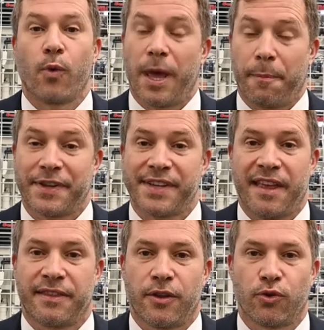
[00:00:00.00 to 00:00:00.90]
we are
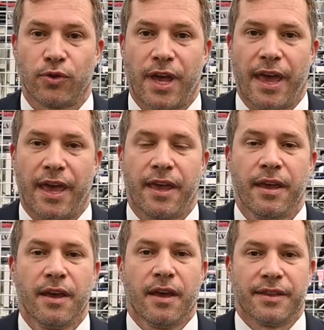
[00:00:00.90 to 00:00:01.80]
presenting today
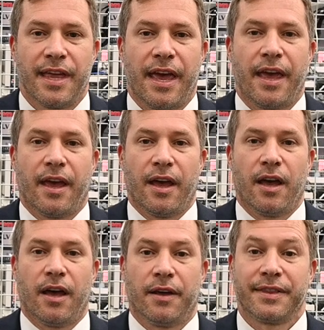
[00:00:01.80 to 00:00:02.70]
the
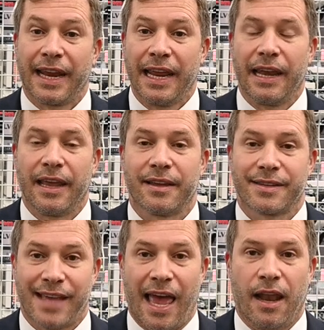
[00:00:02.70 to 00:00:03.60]
uh, drilling
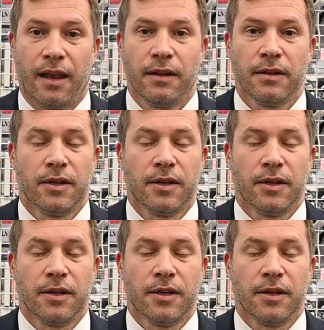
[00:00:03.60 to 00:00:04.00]
cell uh,